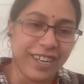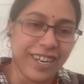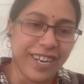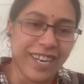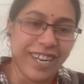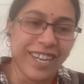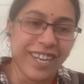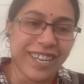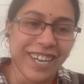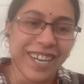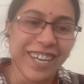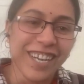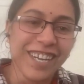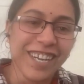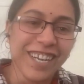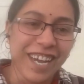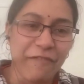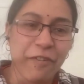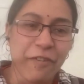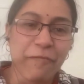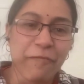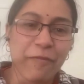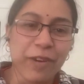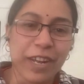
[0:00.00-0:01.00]
Like,
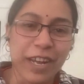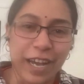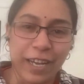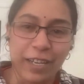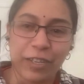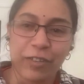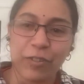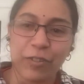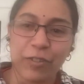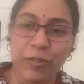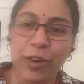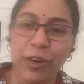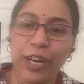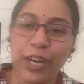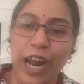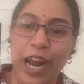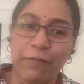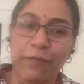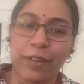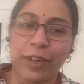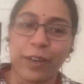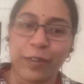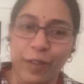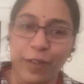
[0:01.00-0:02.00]
everybody has to do it
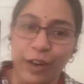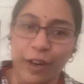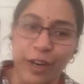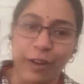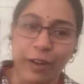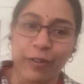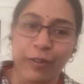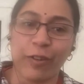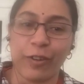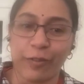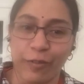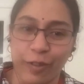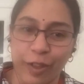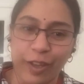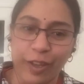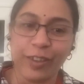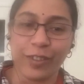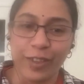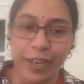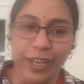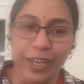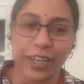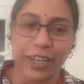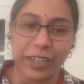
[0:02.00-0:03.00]
after their regular things,
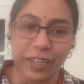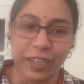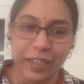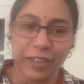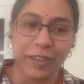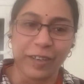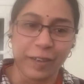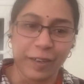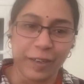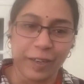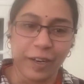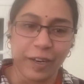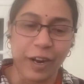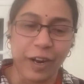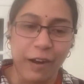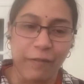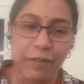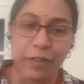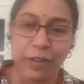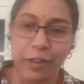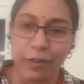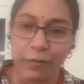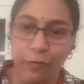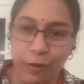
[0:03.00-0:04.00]
like
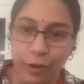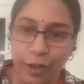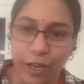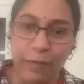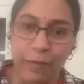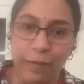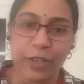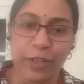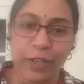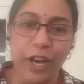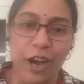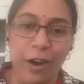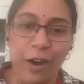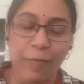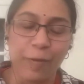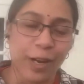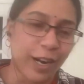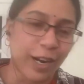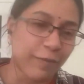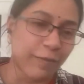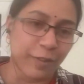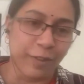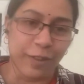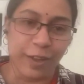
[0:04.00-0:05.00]
after their full-time job or
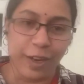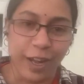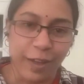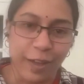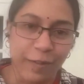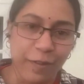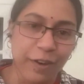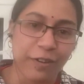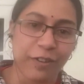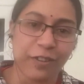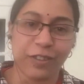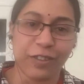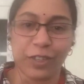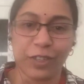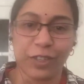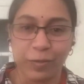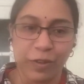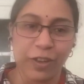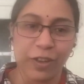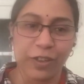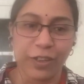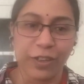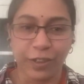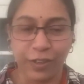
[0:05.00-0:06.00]
after their other research
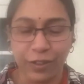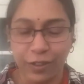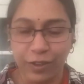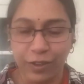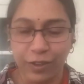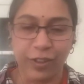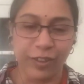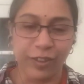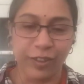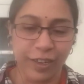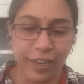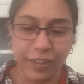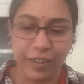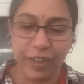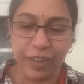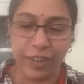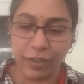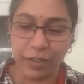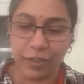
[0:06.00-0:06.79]
projects or things like that.